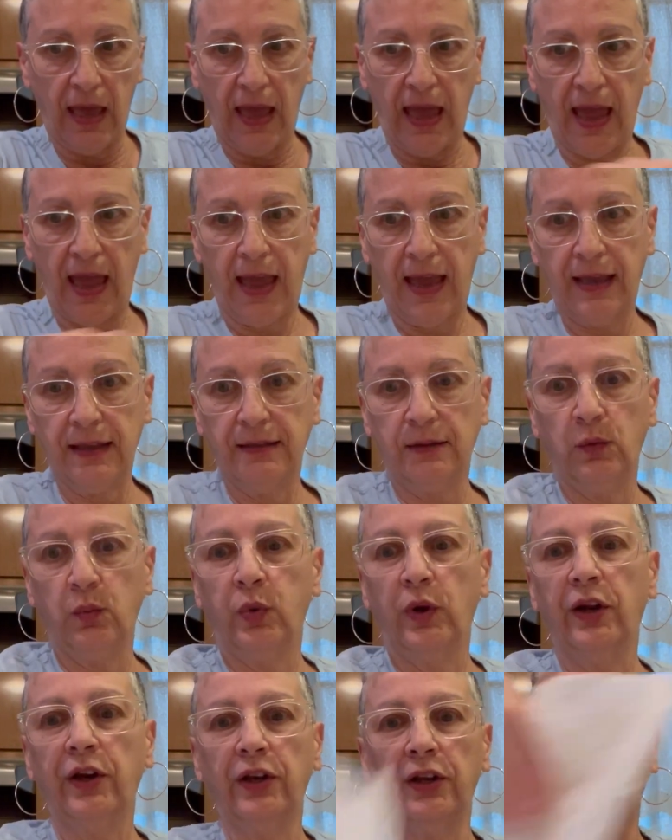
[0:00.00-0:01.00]
And
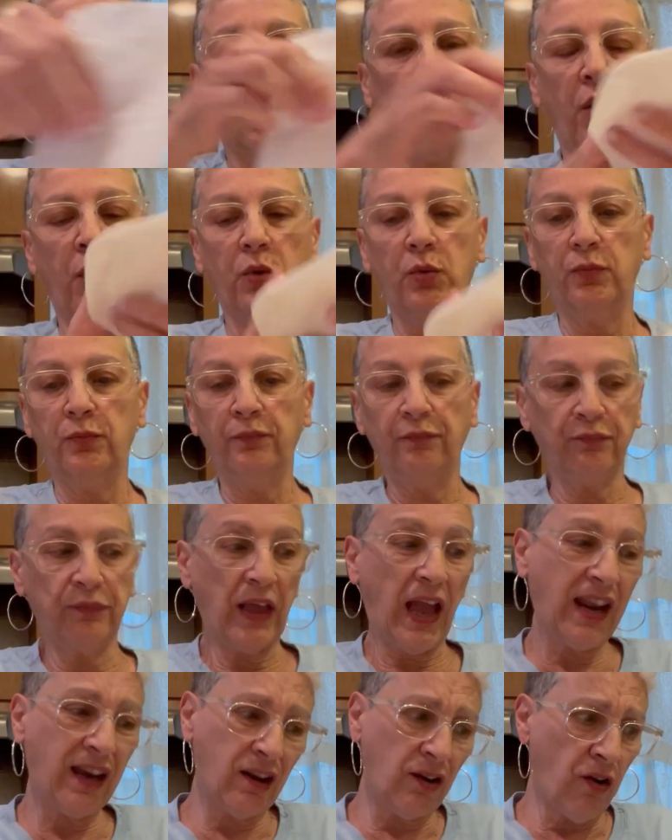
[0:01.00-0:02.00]
we're going to go.
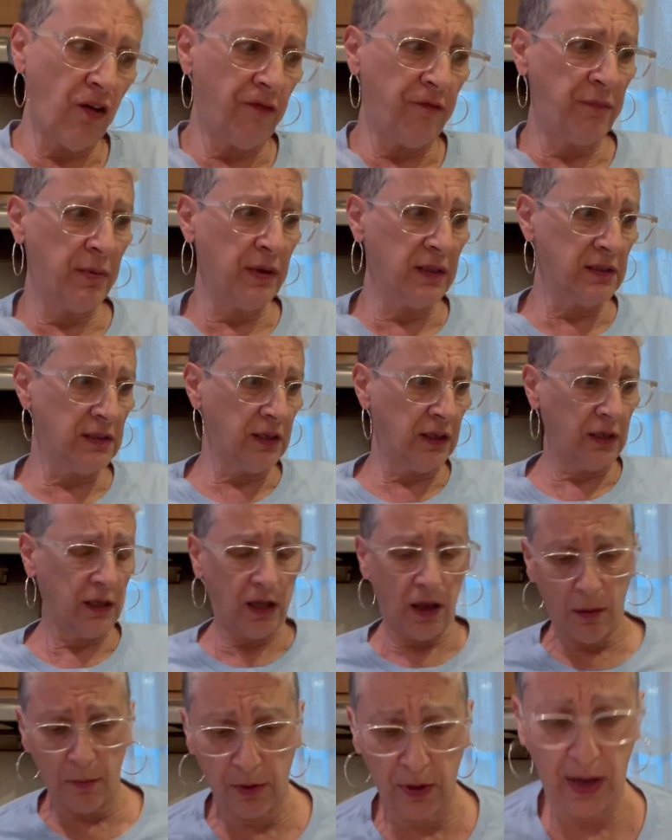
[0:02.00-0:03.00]
I don't know if Bill's going to
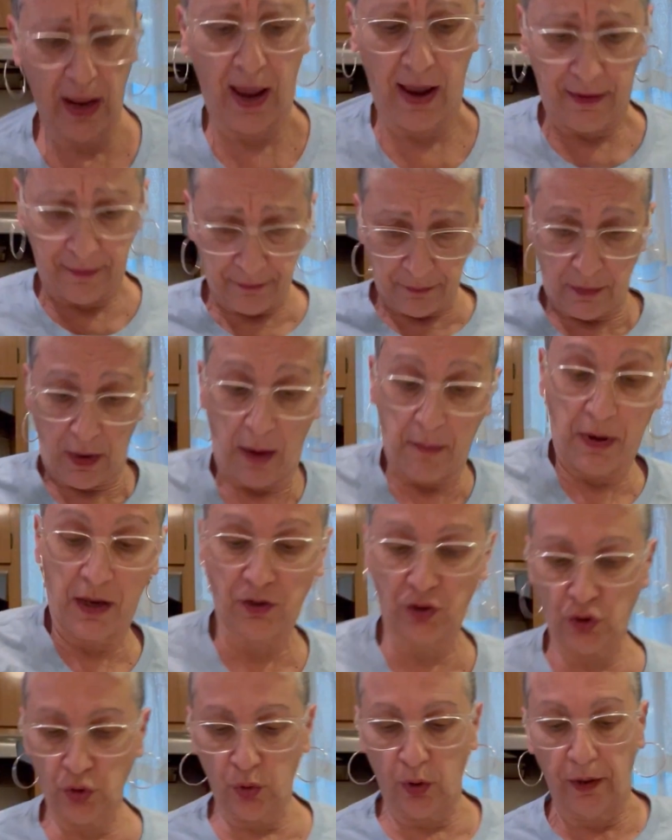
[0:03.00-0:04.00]
come or not. I'm
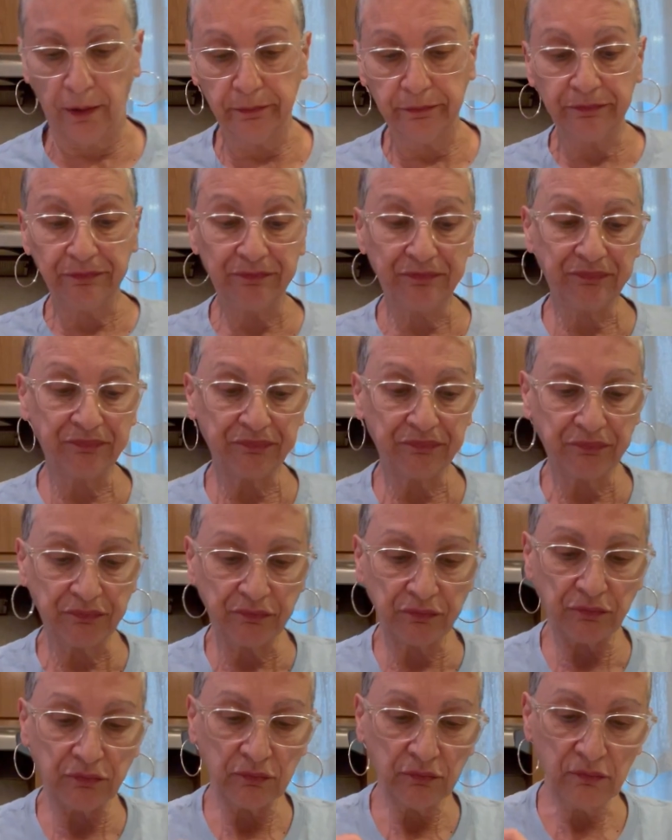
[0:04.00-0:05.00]
not sure.
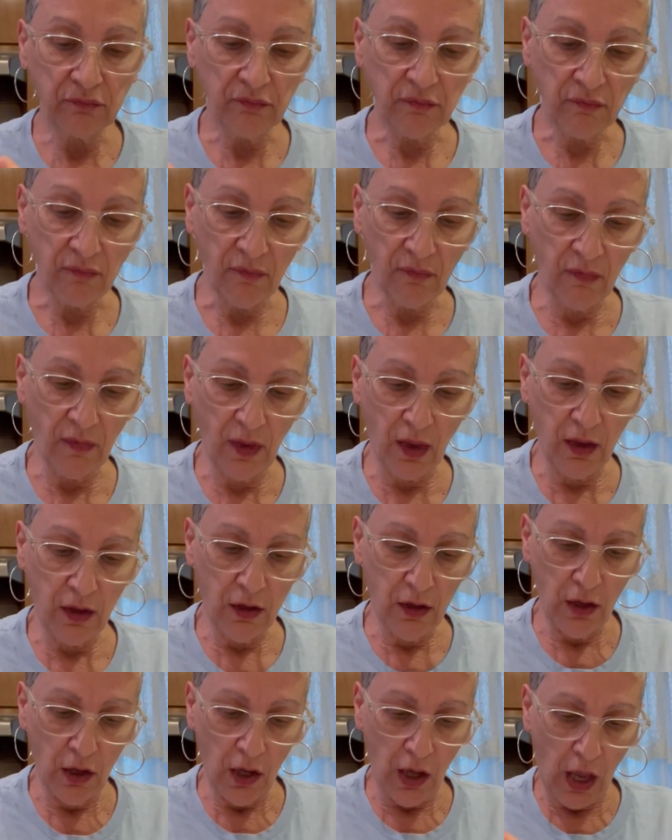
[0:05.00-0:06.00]

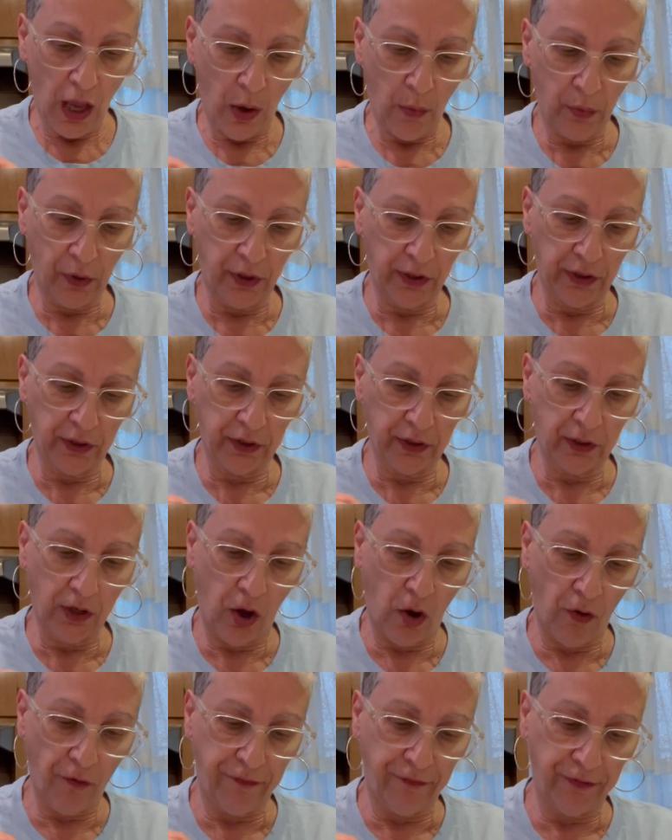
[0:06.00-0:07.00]
And we're going to
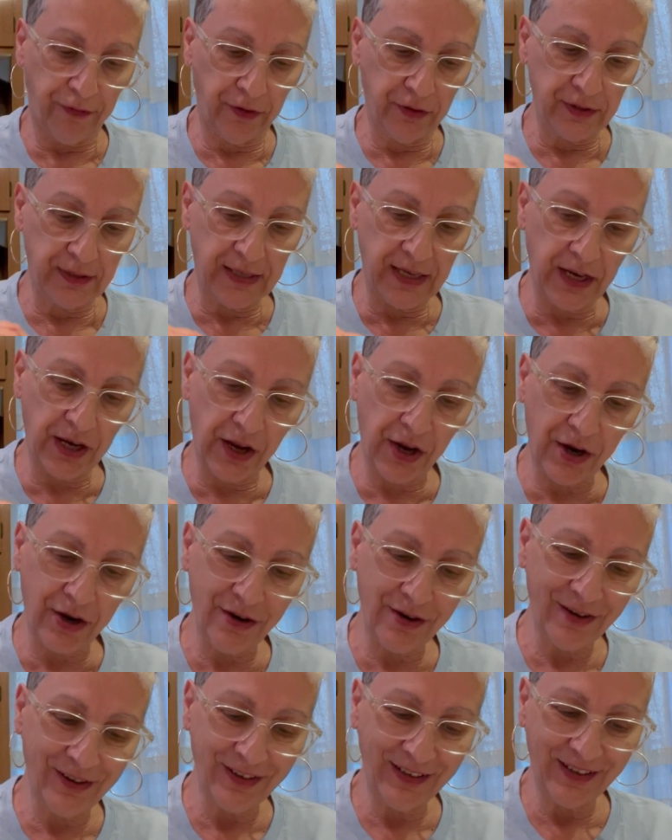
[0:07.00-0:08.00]
go for dinner.
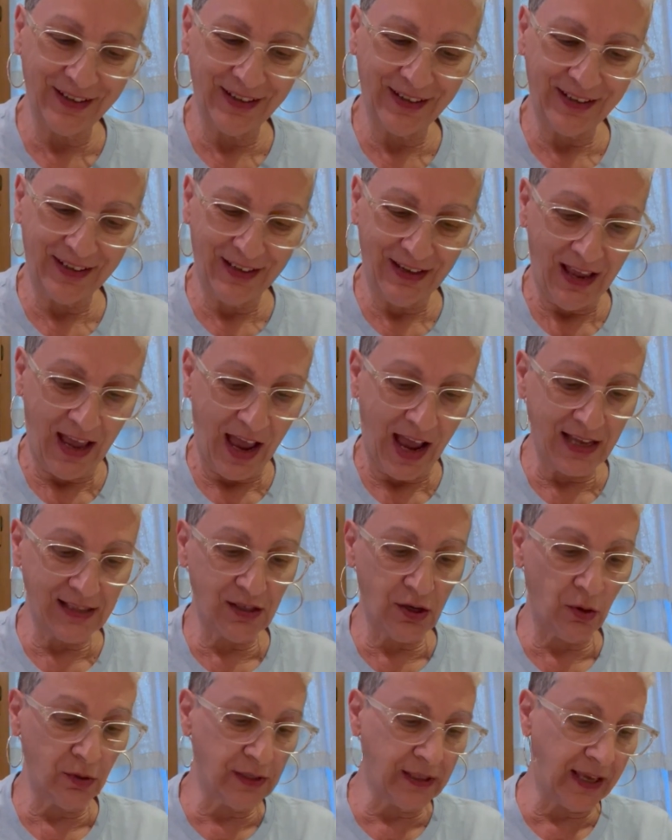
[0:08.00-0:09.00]
I
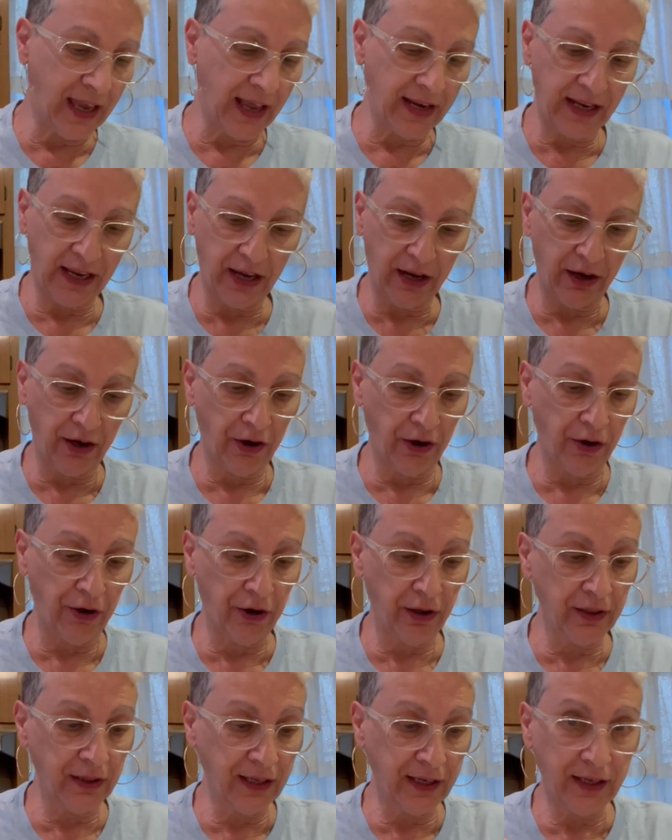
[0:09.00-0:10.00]
told to get here
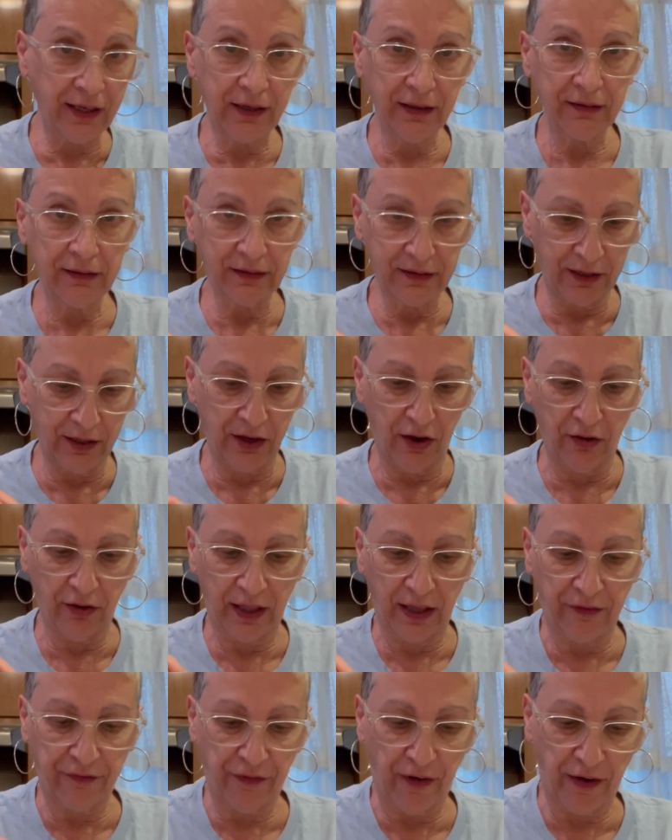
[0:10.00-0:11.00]
early, you know,
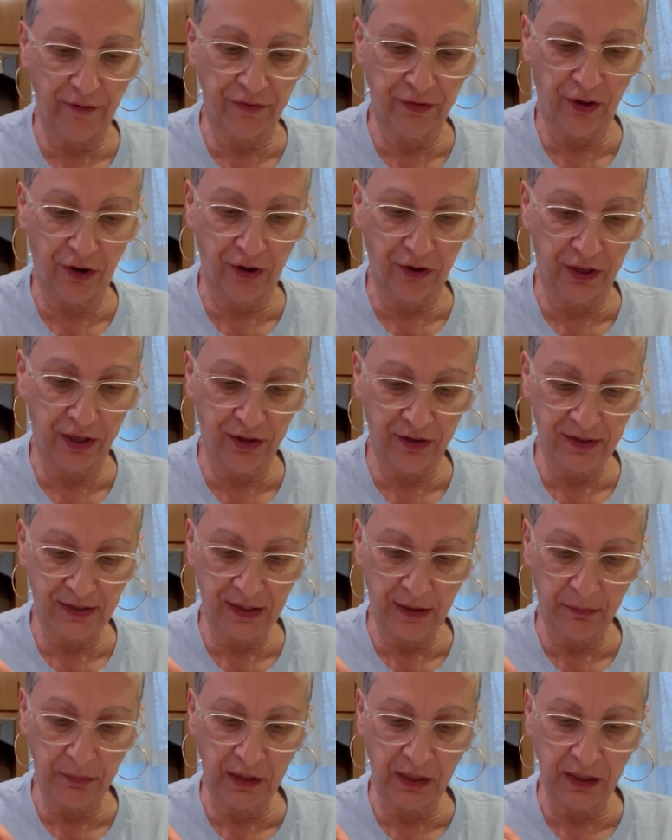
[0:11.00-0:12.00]
like 5.30 or
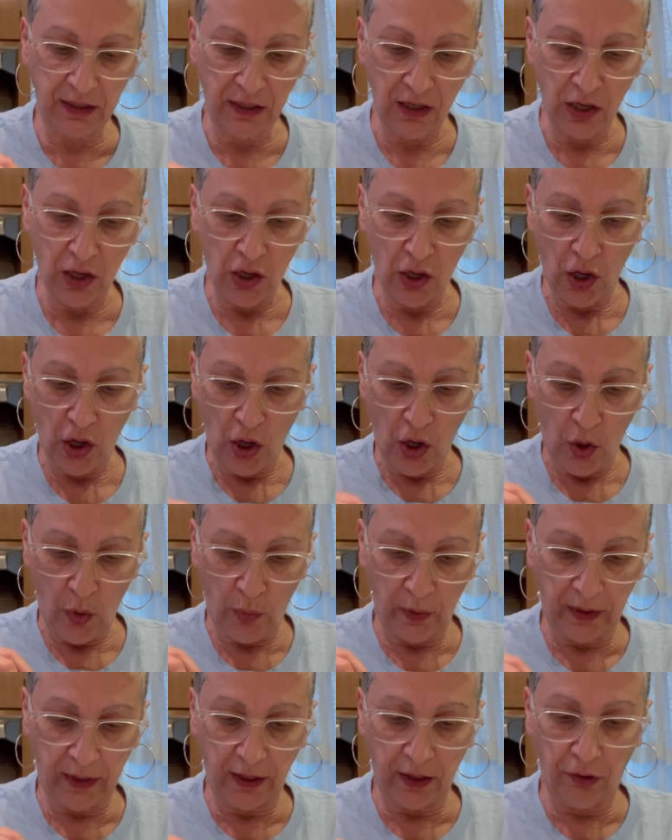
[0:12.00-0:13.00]
something.
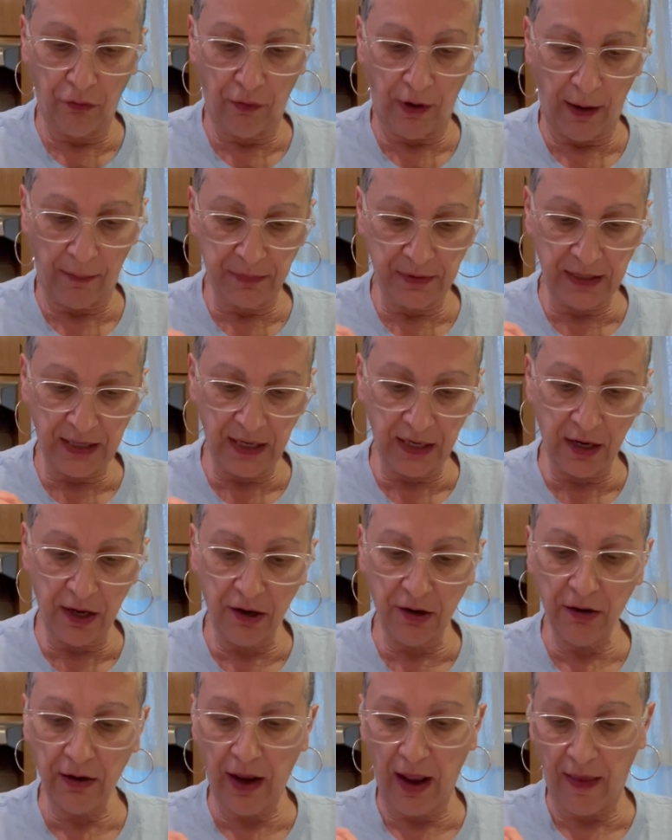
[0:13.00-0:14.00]
We can grab
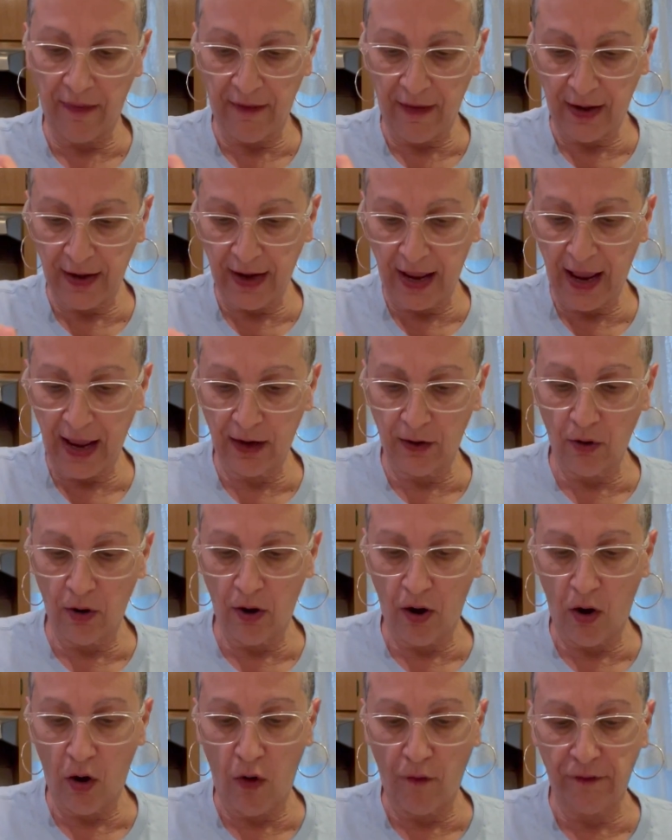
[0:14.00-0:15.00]
dinner and then head
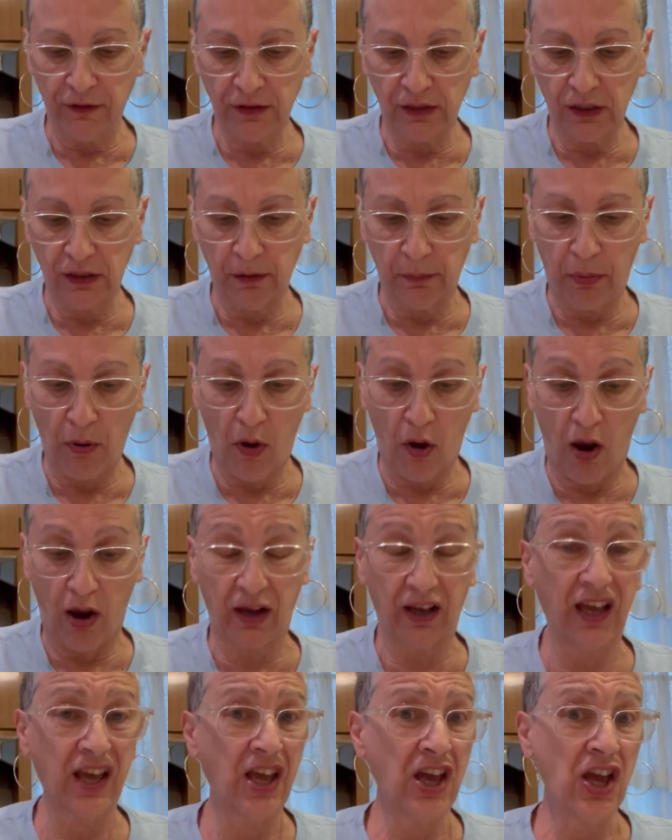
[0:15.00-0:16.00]
over to the park.